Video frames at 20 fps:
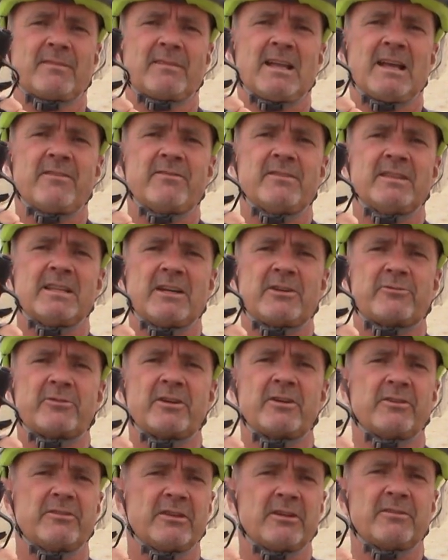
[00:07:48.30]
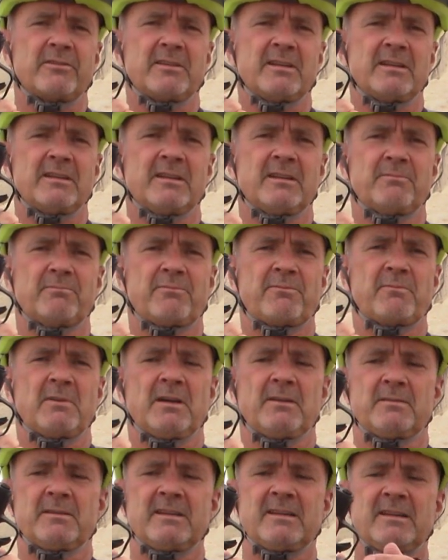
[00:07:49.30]
having that trigger in there, a,
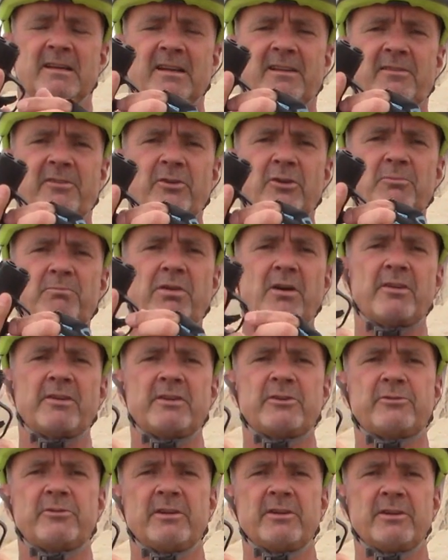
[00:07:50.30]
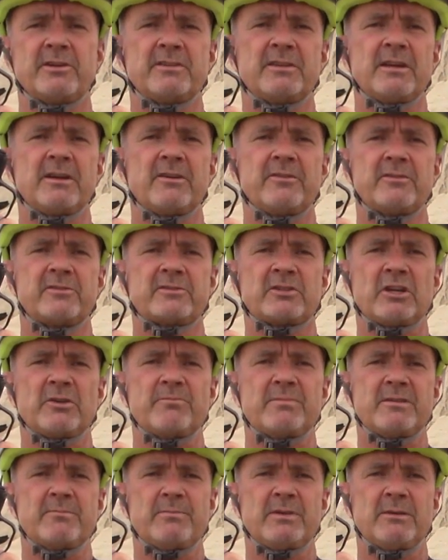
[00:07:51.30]
a, a third-party trigger in there, there's going
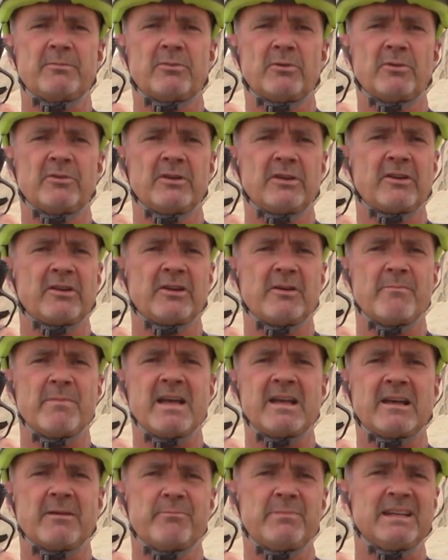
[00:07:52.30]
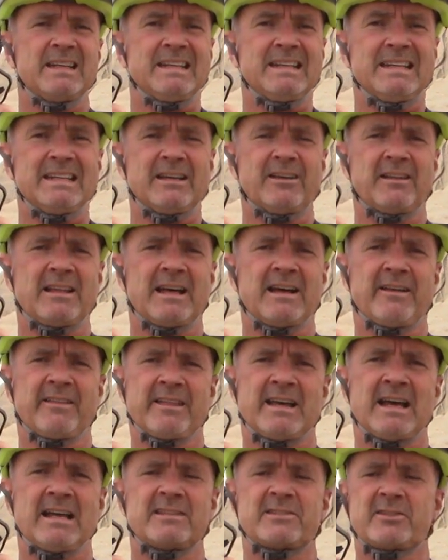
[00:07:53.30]
to be people, they're going to make a big deal out
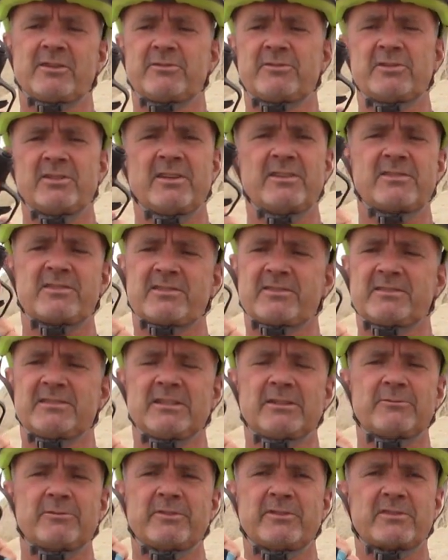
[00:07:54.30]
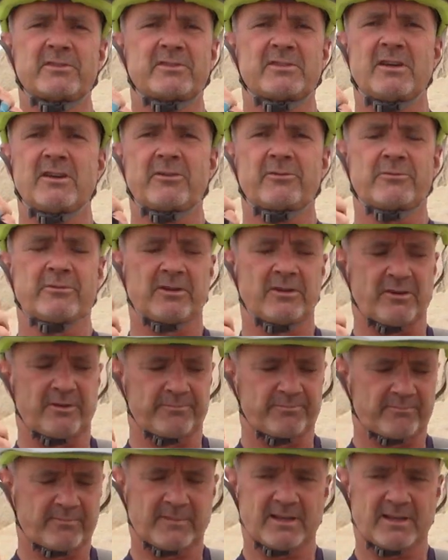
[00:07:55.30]
of that. So just stick with the stock trigger,